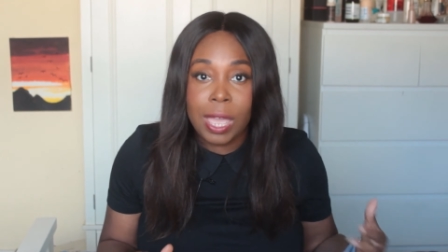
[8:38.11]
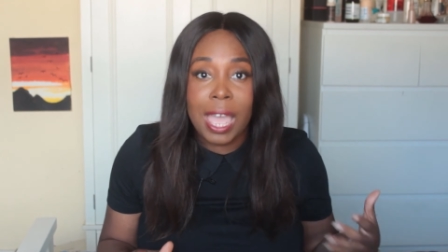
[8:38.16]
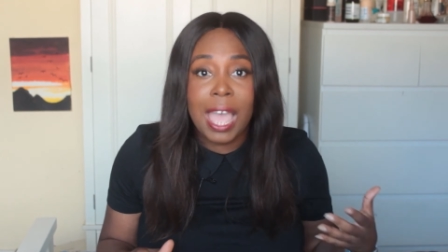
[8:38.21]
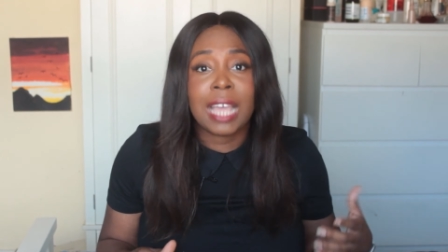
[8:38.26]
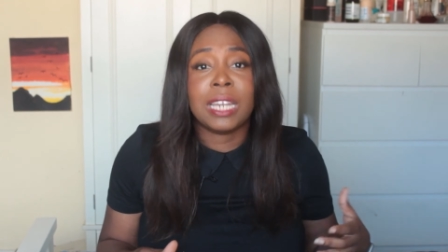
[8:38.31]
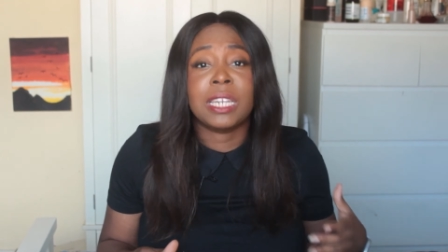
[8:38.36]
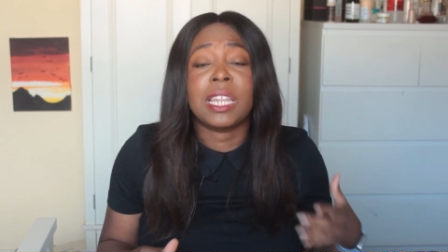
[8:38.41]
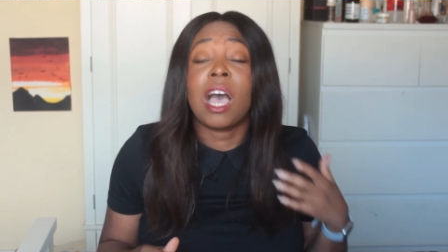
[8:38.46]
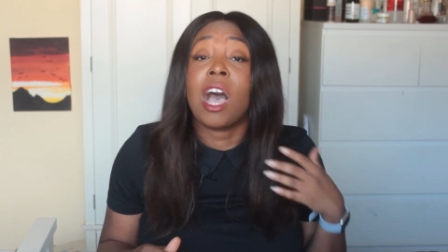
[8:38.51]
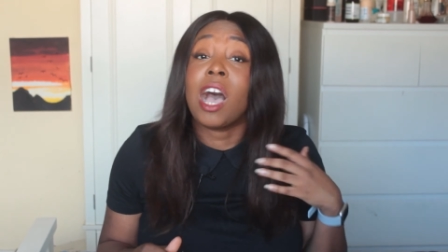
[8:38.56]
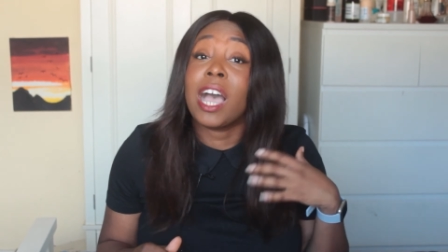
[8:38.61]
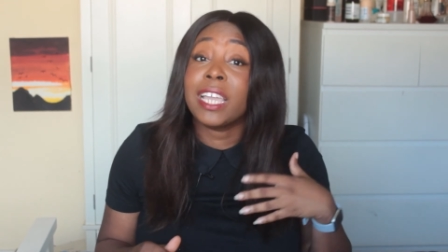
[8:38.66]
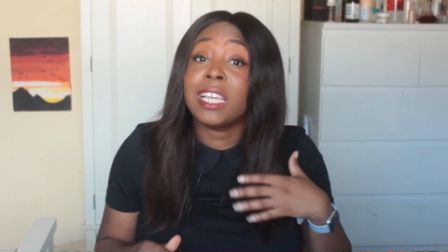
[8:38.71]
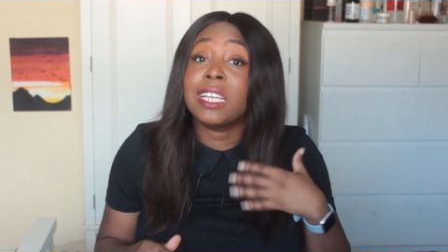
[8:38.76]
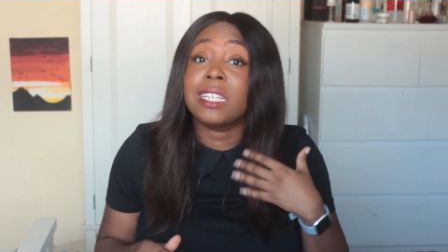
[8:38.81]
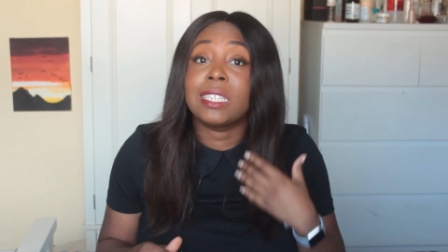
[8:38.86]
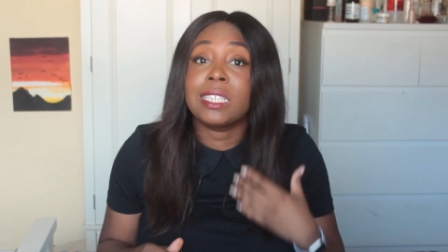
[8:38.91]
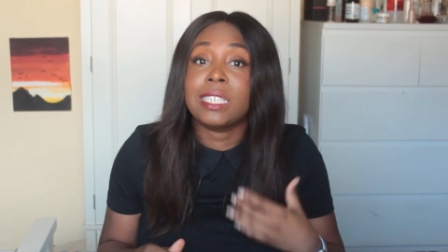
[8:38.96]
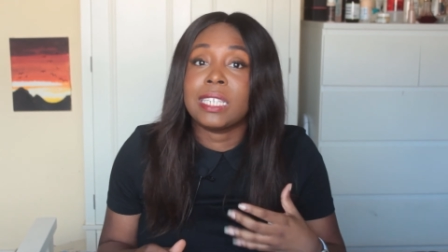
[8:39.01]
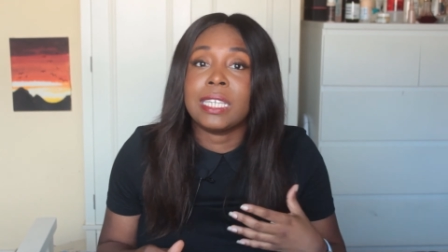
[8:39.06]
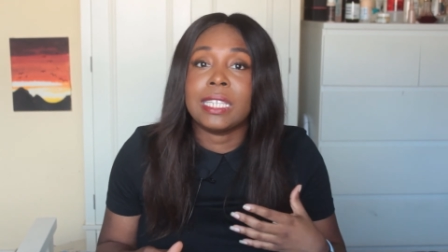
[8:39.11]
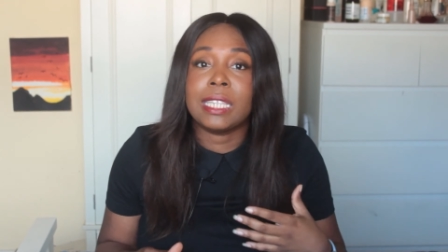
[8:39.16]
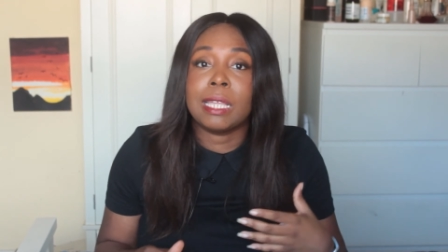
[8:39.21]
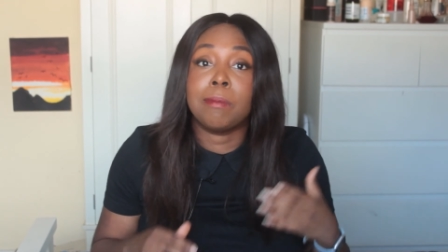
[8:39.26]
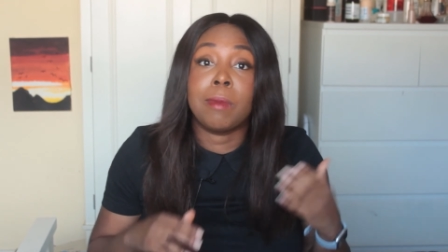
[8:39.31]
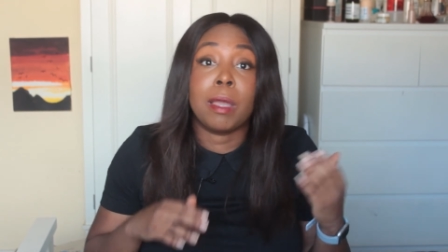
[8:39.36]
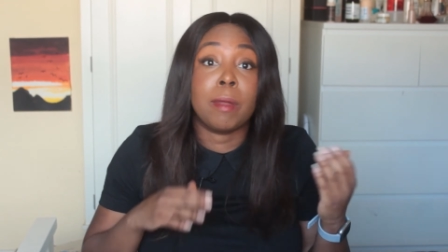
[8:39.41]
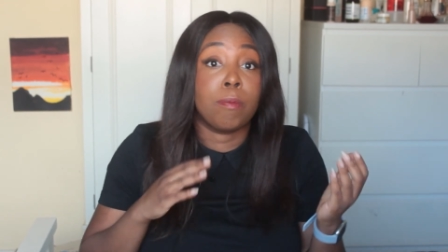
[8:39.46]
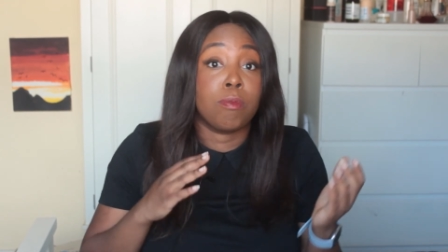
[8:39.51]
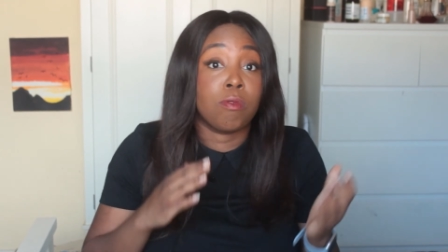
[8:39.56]
and I could see that
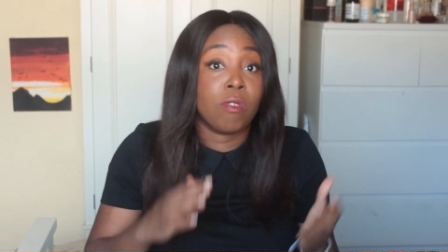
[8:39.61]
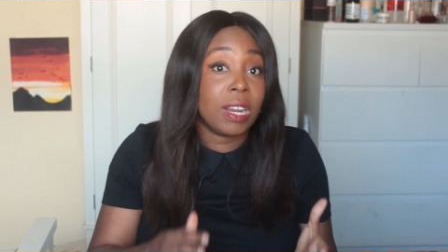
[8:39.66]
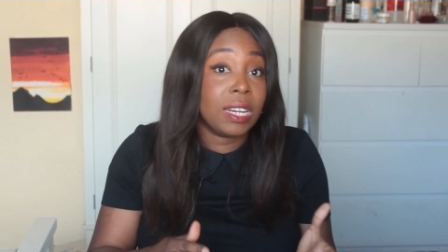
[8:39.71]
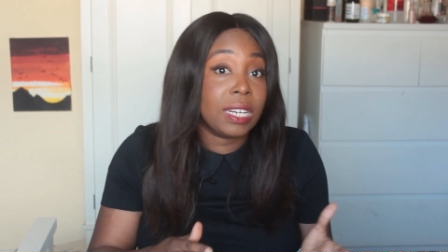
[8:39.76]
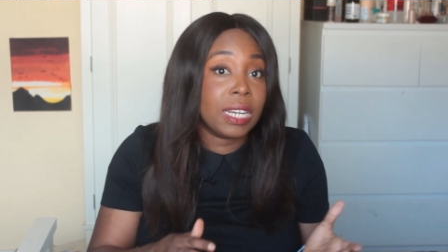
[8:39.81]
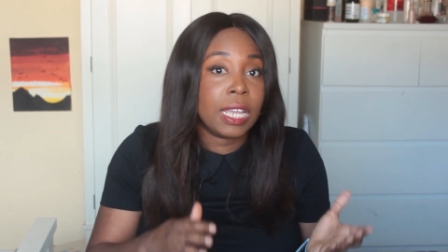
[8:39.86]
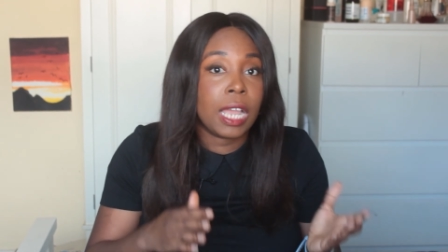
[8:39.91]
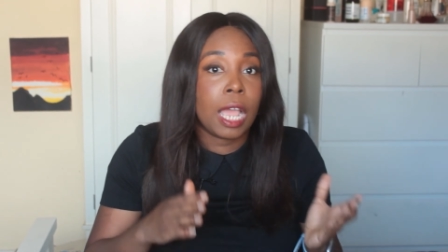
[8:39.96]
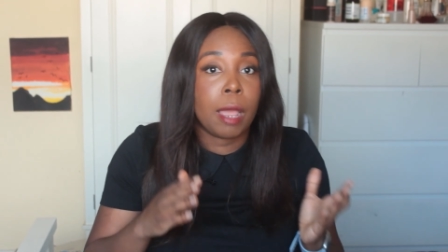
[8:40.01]
my branding